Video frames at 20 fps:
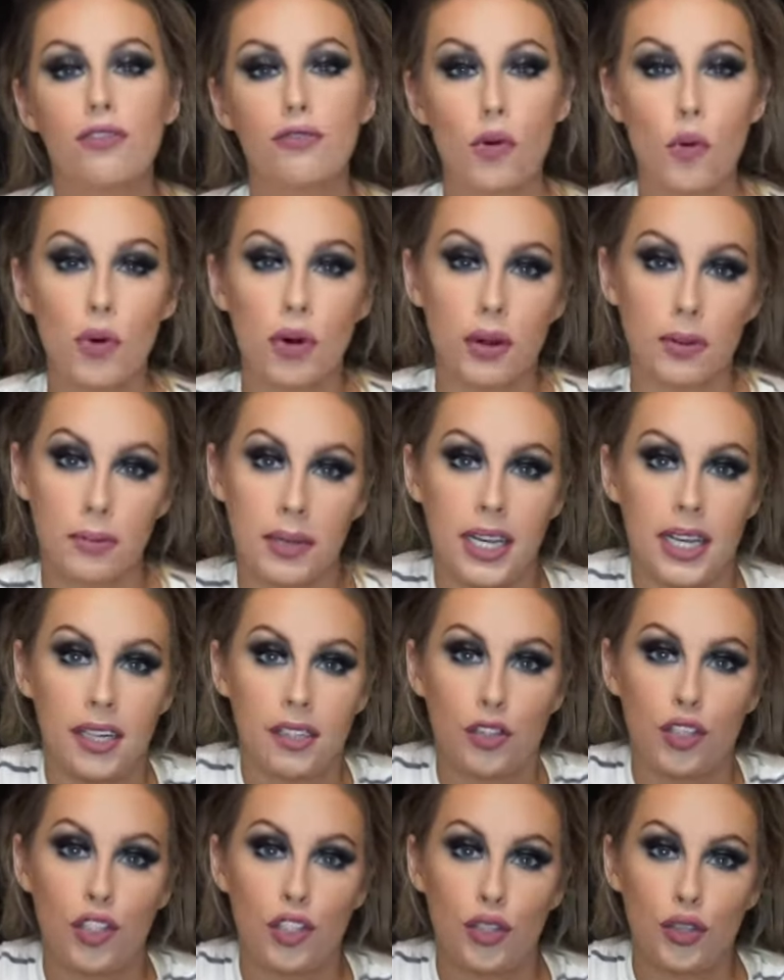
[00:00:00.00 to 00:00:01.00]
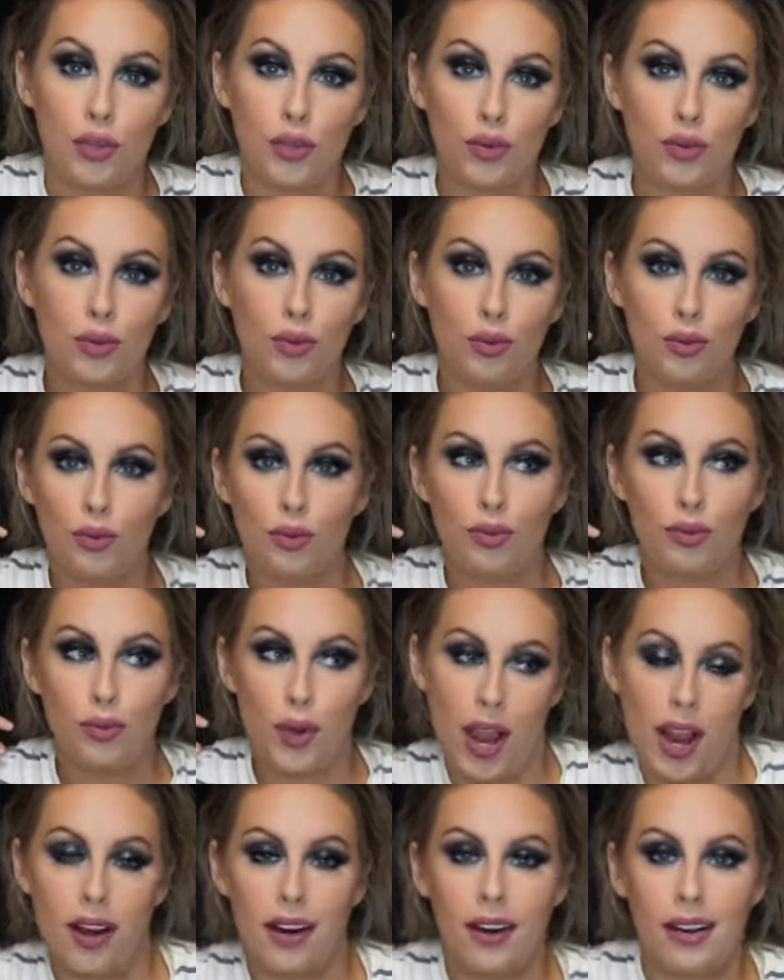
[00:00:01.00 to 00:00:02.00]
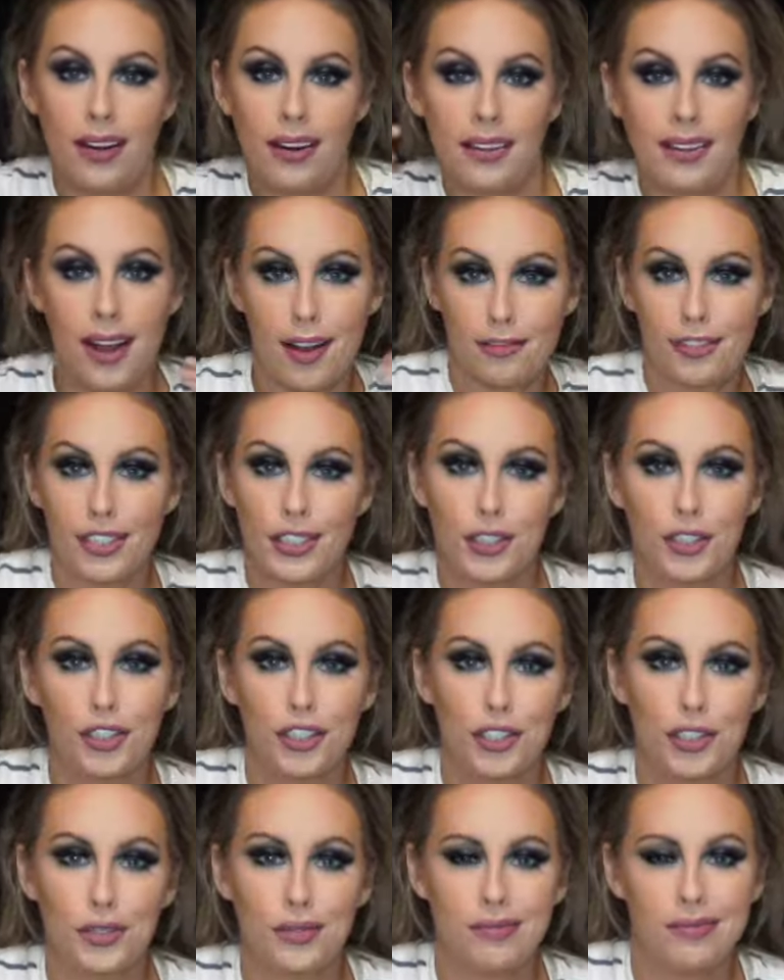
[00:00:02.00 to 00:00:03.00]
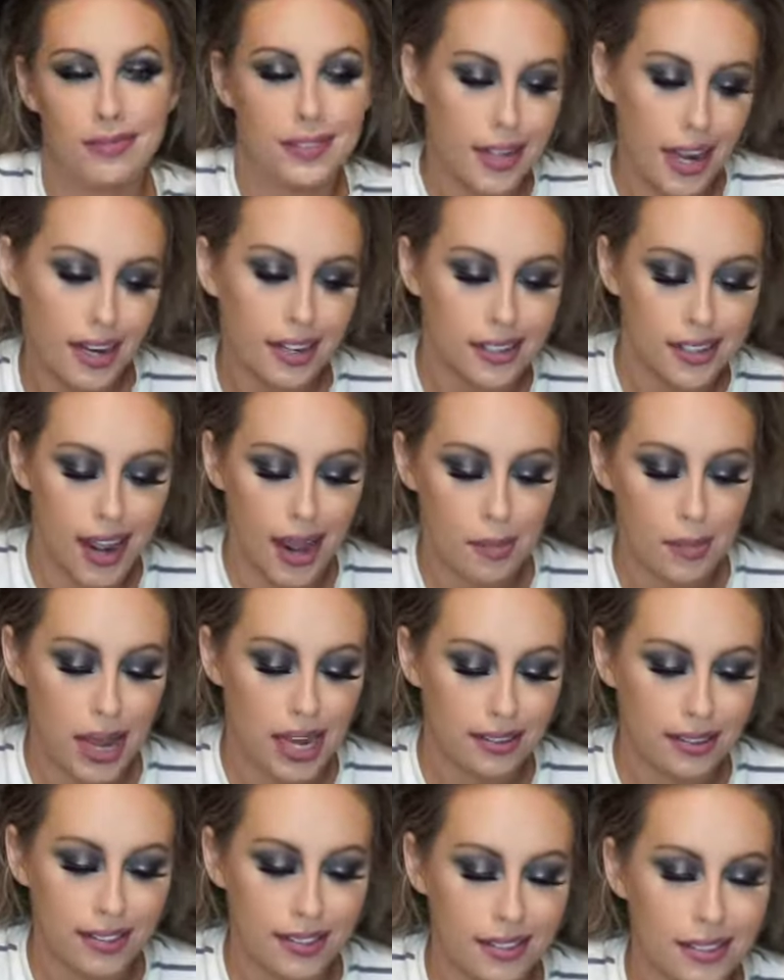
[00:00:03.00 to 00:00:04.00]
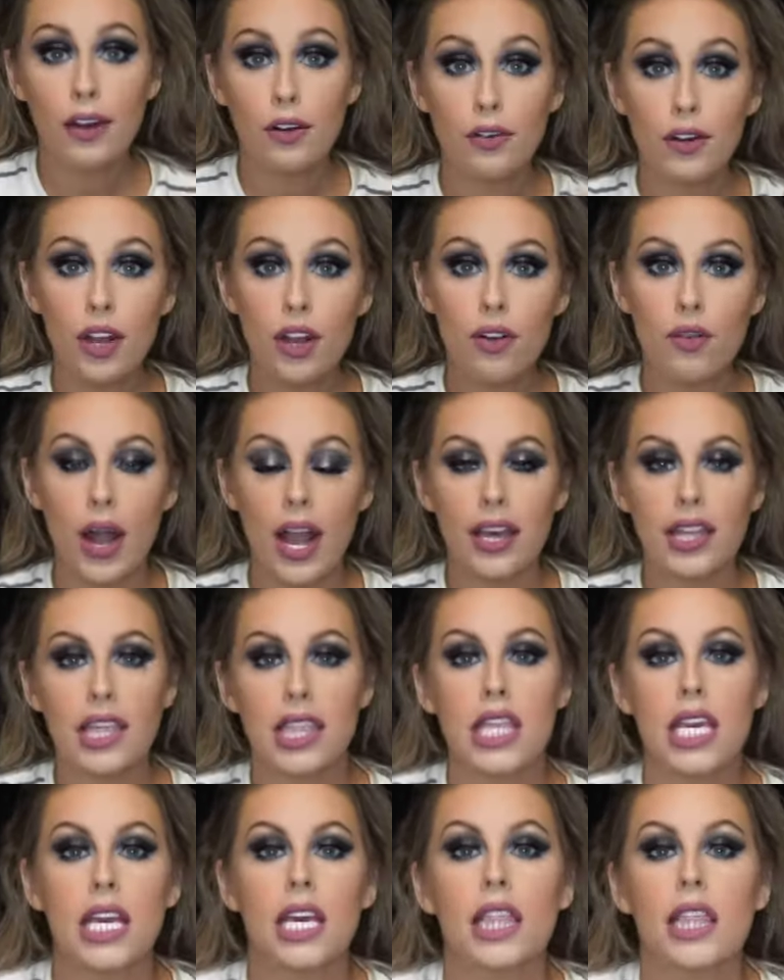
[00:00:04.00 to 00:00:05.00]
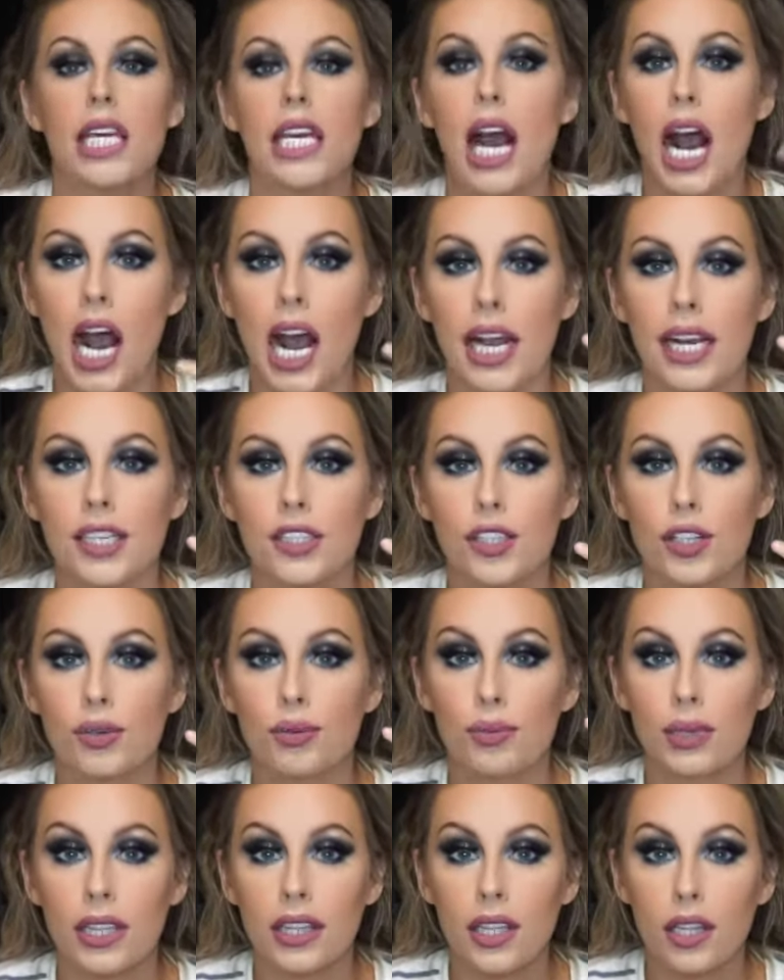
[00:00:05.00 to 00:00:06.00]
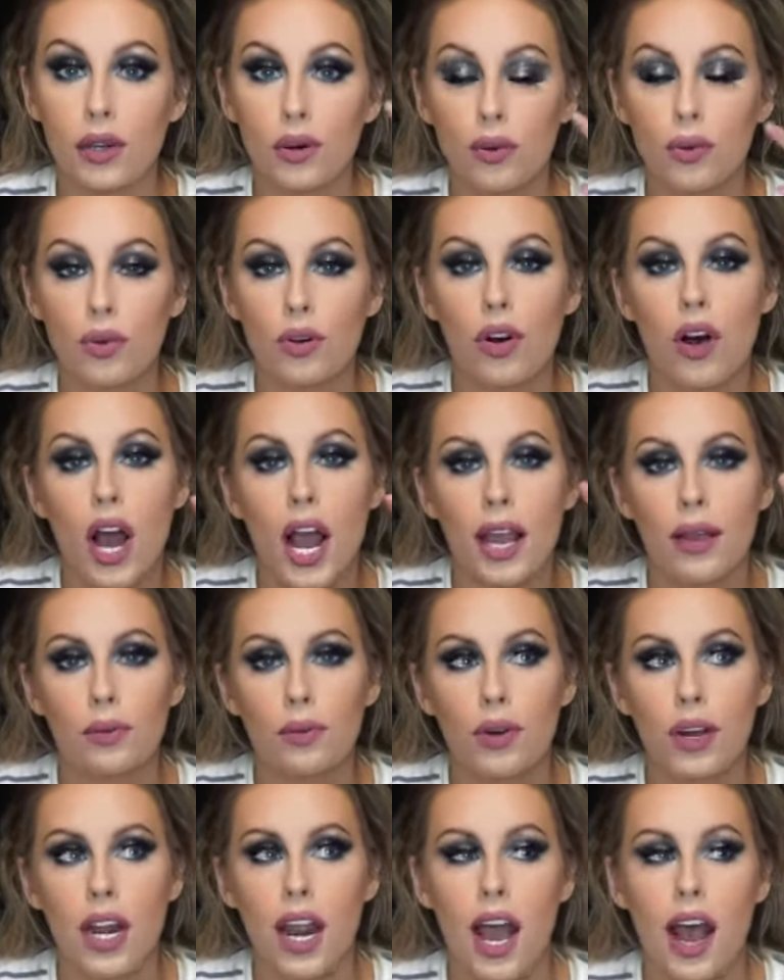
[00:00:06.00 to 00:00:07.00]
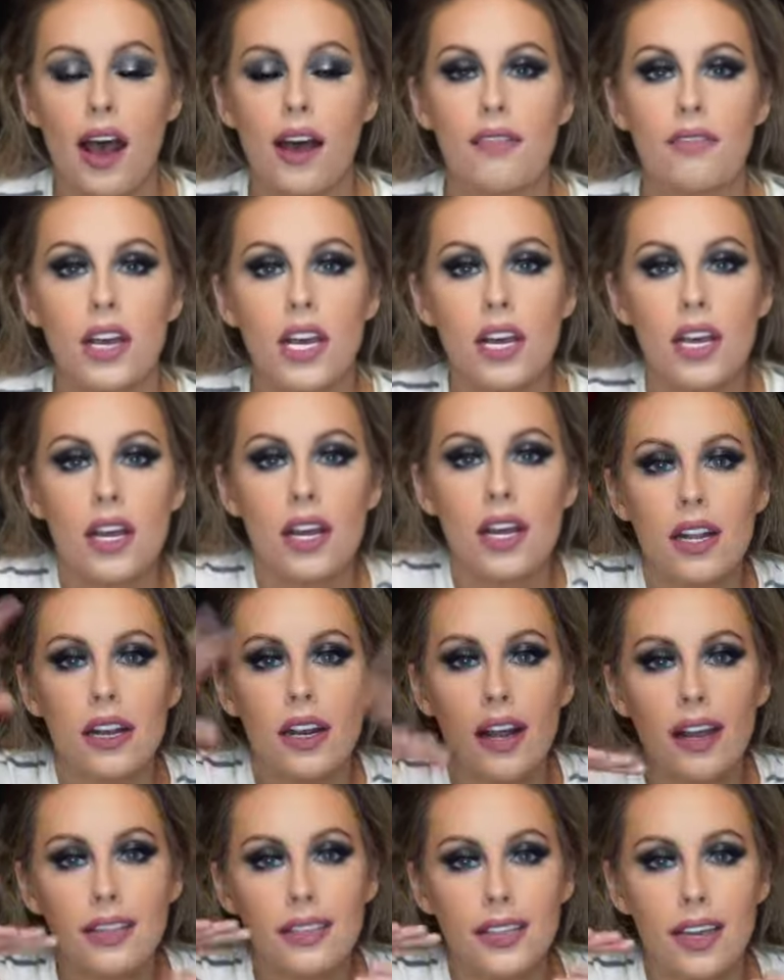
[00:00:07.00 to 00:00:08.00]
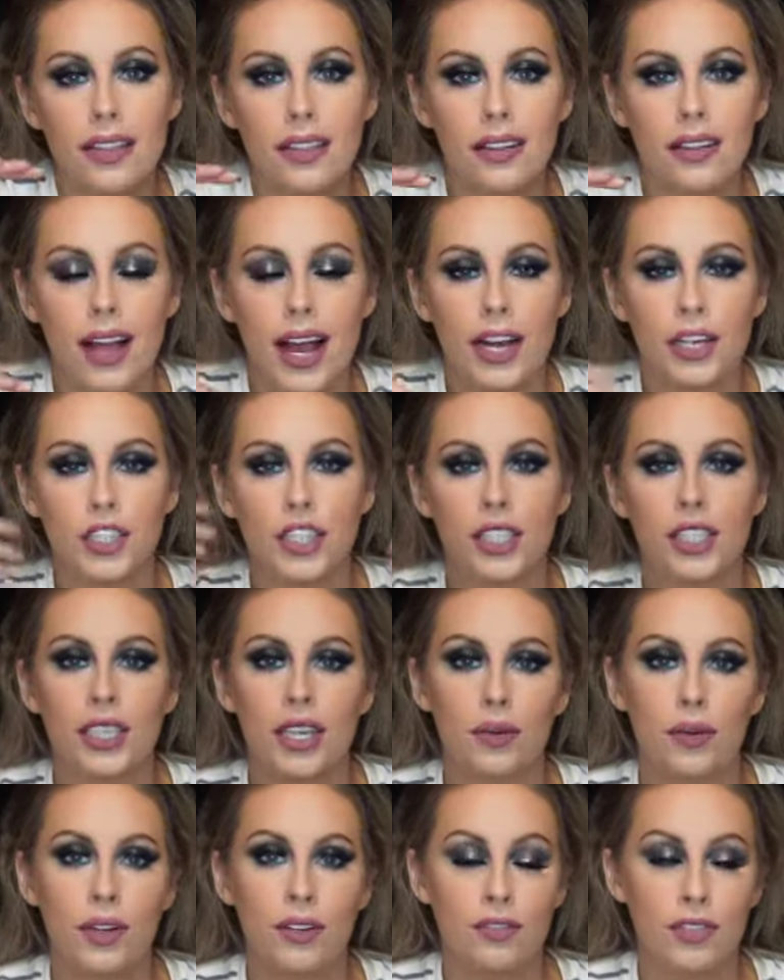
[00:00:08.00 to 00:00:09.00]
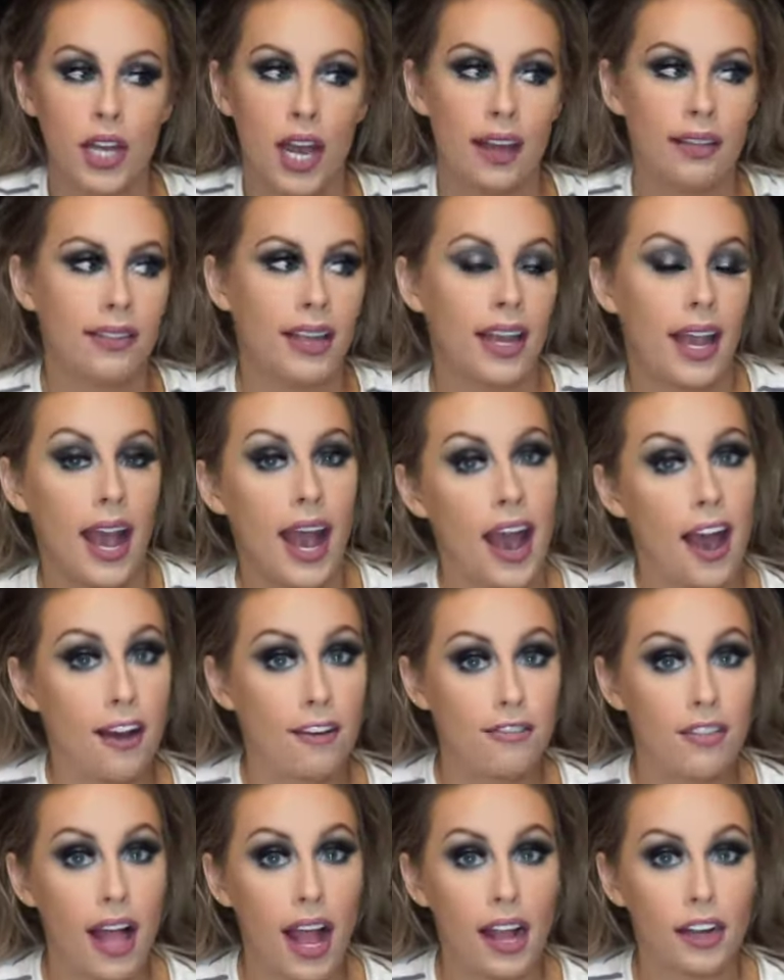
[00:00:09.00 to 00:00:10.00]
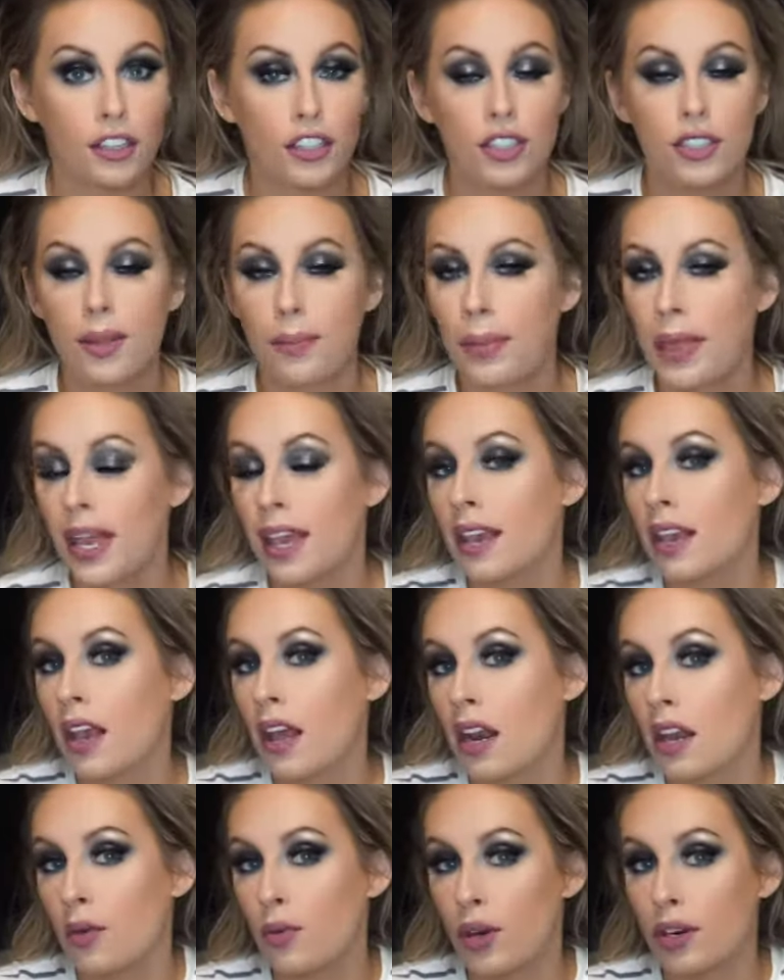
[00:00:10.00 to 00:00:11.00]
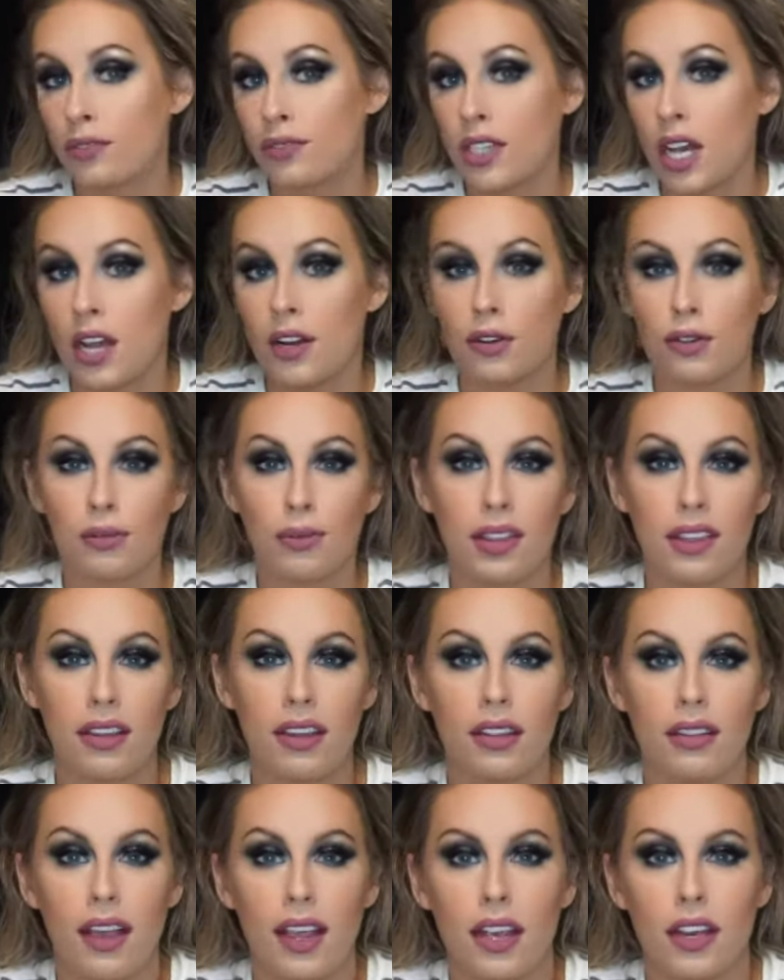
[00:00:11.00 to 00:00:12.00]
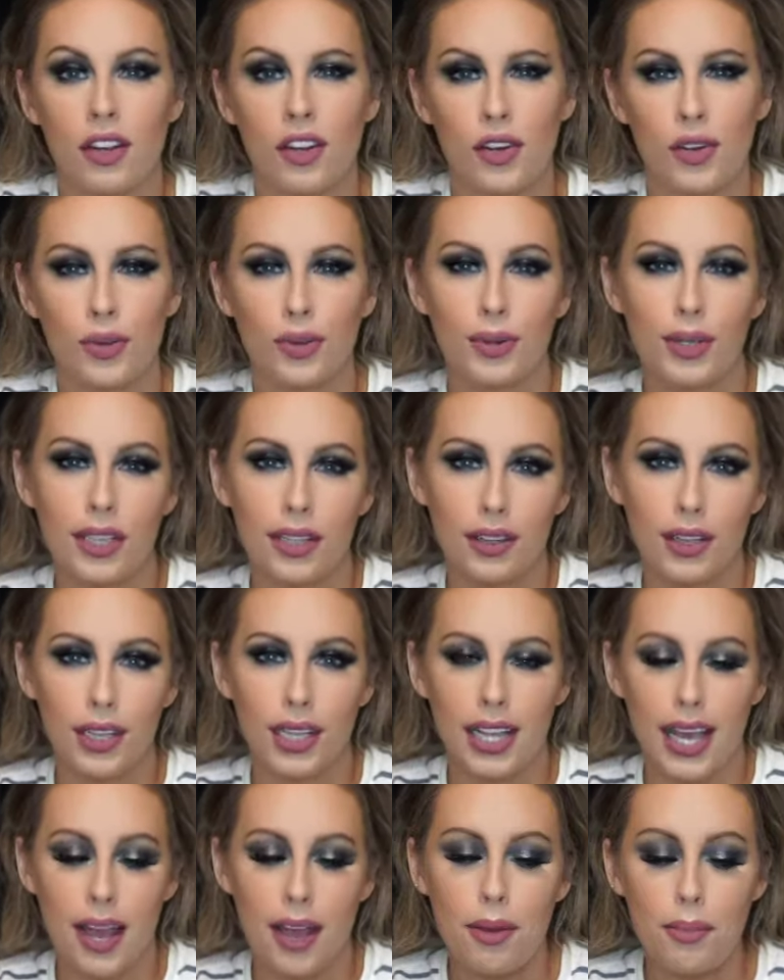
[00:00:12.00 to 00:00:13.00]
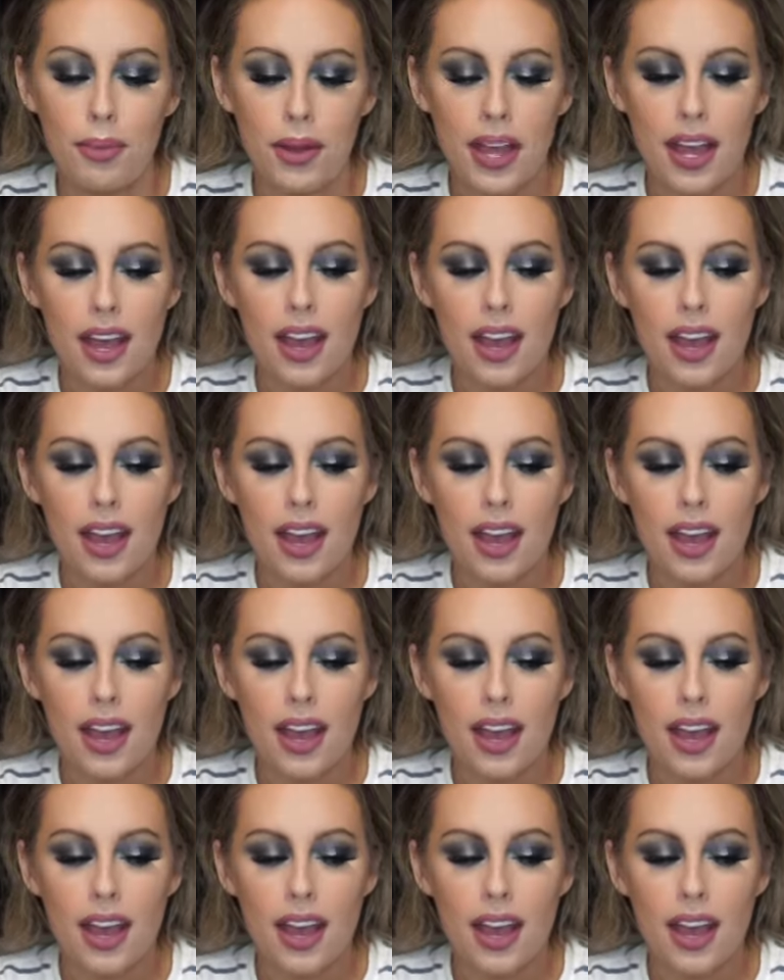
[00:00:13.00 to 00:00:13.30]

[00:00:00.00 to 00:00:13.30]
for me to wear on an average day-to-day basis. I don't know. I think the eyes are really cool. I would have not done the lashes. I would have done like a half lash or something, and I would have done really like nude lip.